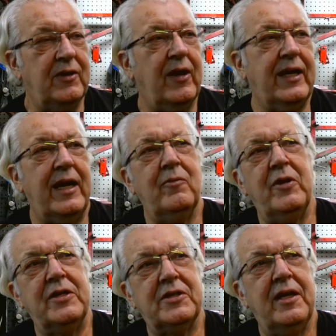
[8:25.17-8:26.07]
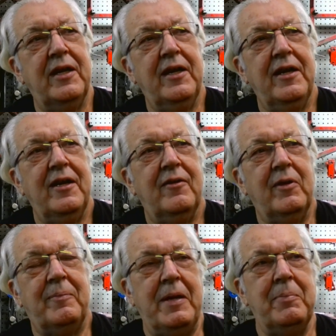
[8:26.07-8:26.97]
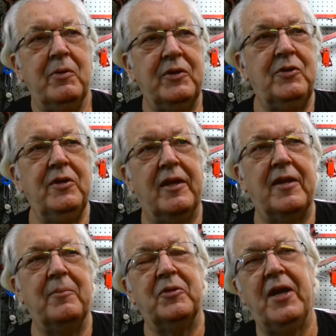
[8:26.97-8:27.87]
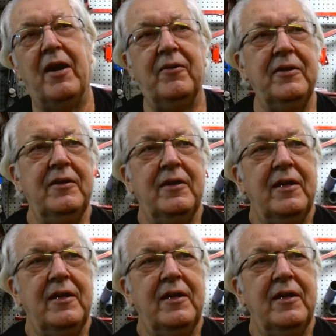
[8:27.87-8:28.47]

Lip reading: You know, I kind of wish when people would do the thumbs down,